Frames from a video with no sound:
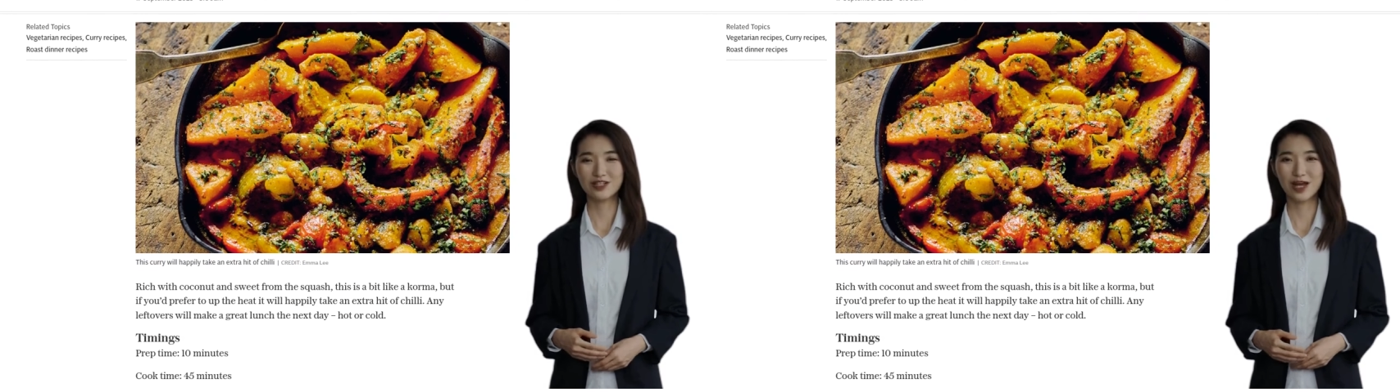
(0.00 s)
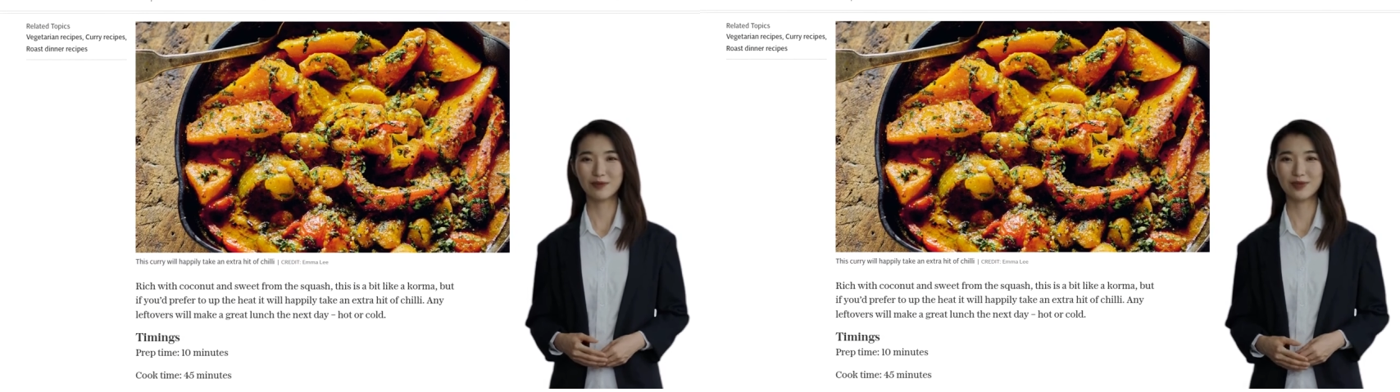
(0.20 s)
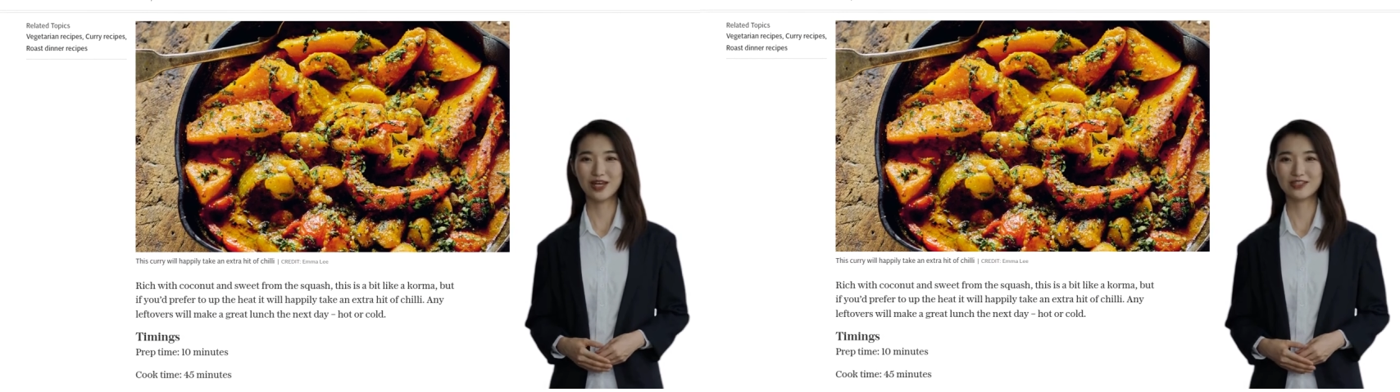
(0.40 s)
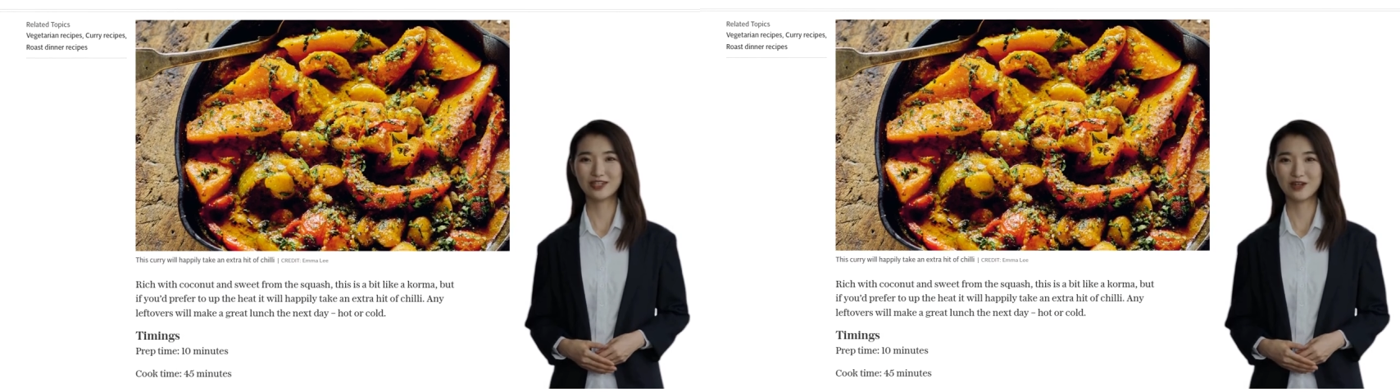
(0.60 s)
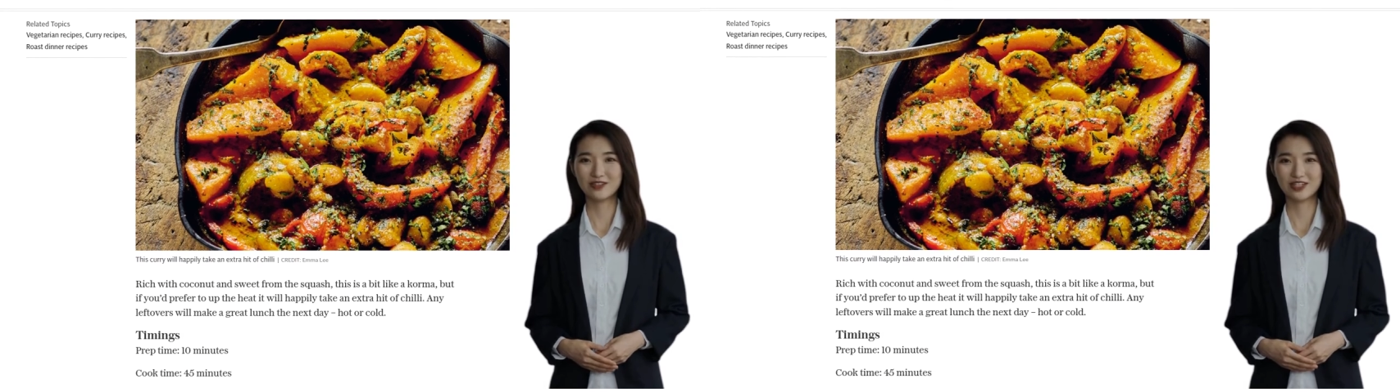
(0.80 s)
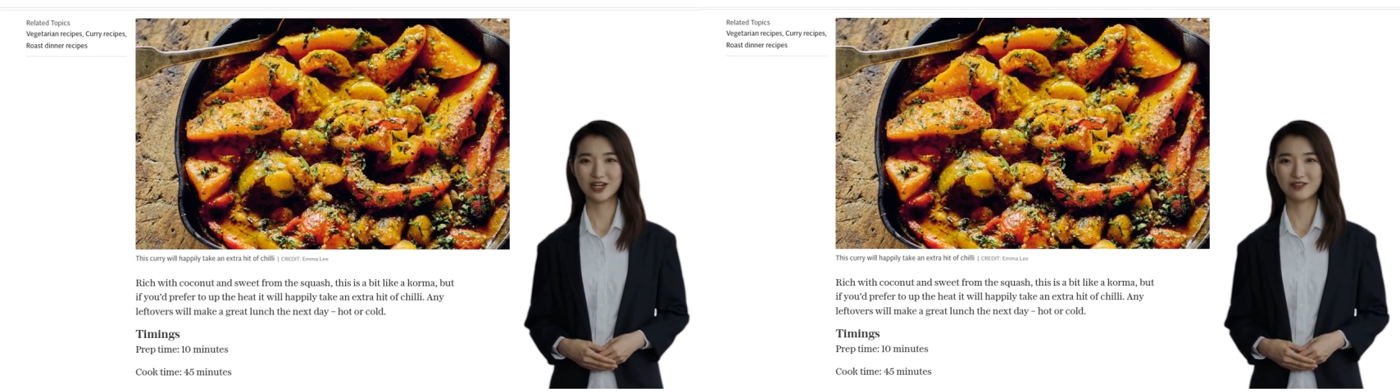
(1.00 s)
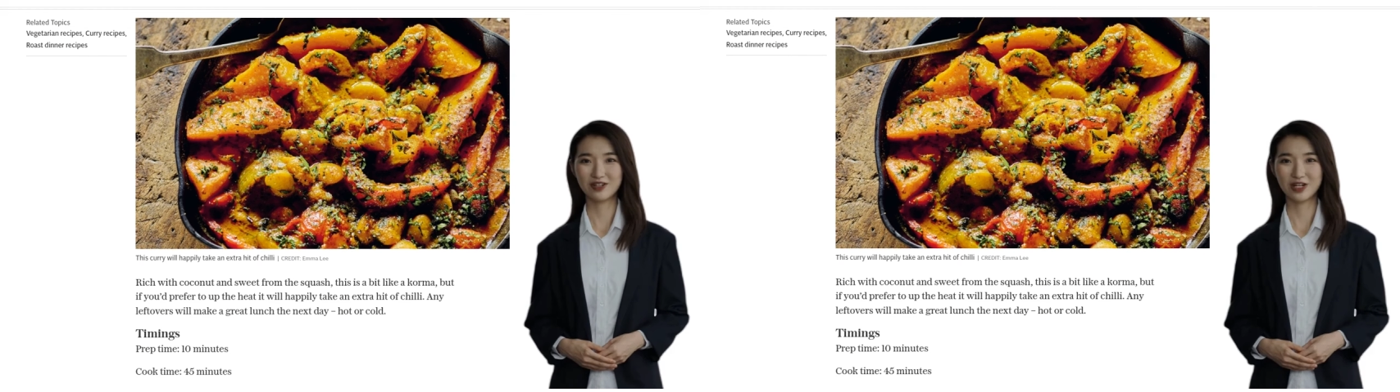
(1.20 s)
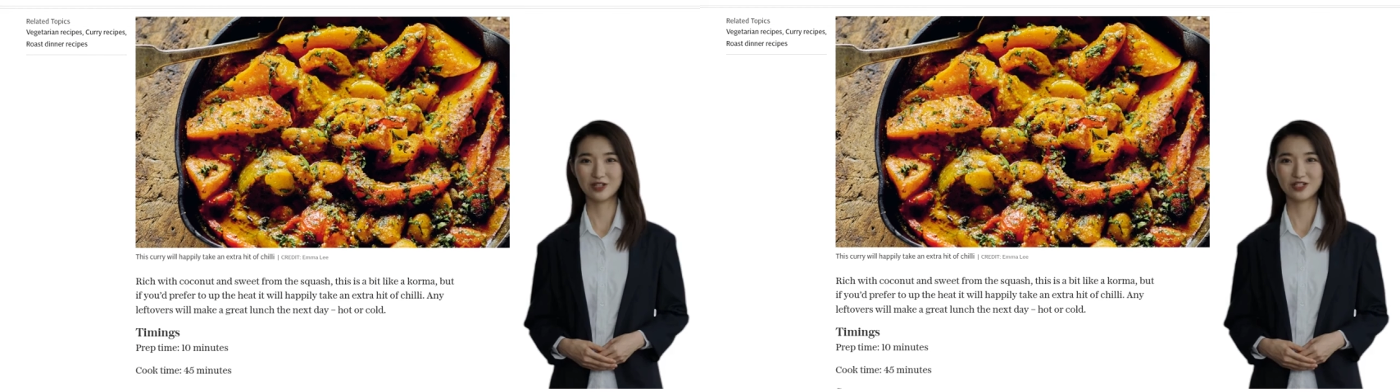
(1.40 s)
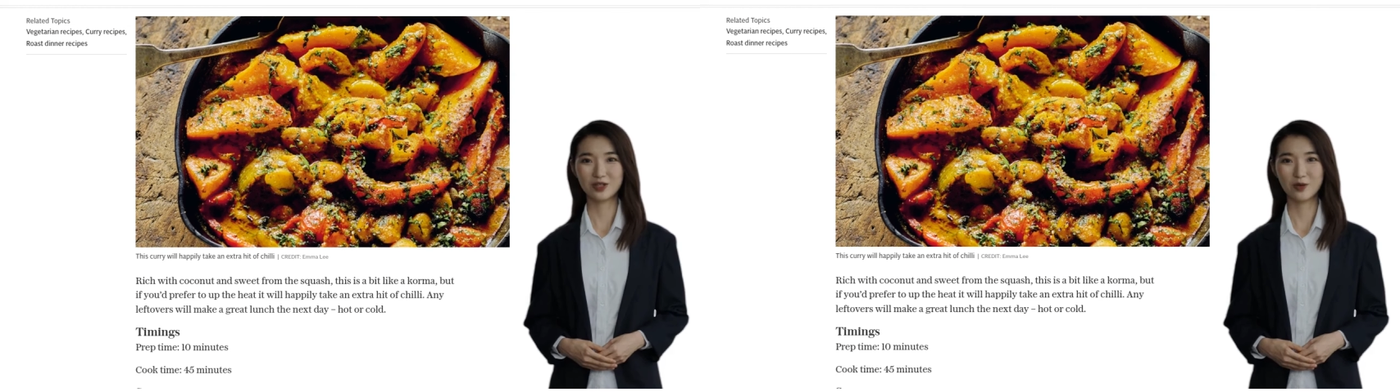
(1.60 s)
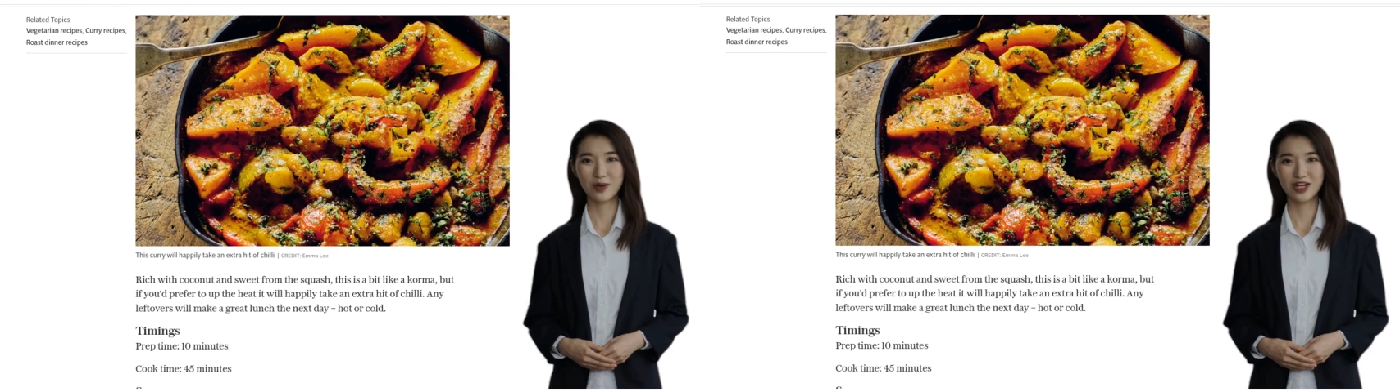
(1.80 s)
Then, we have 3 medium
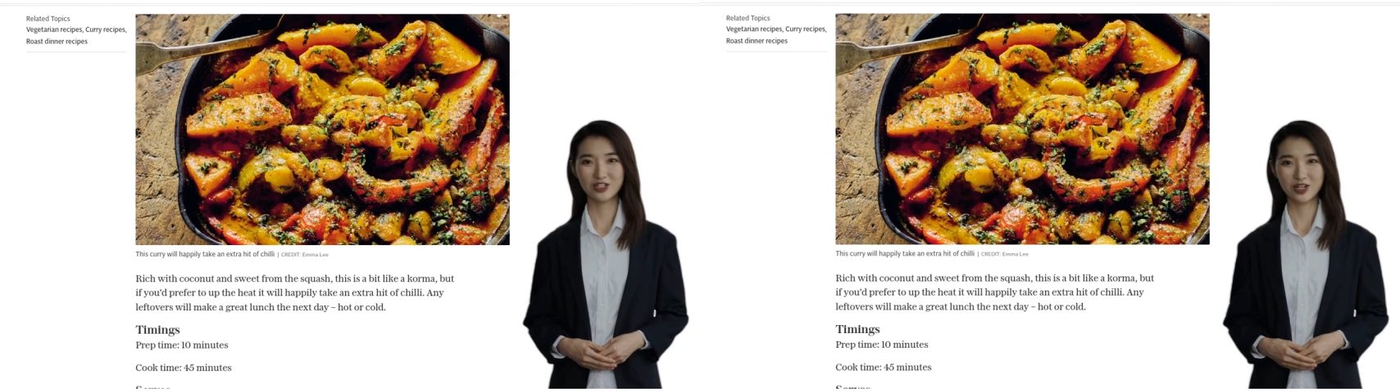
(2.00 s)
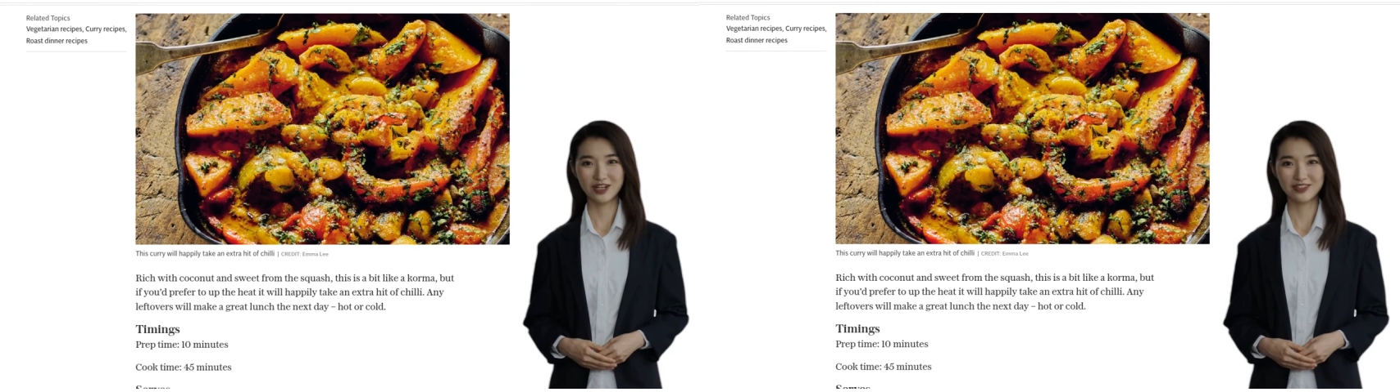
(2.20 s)
onions,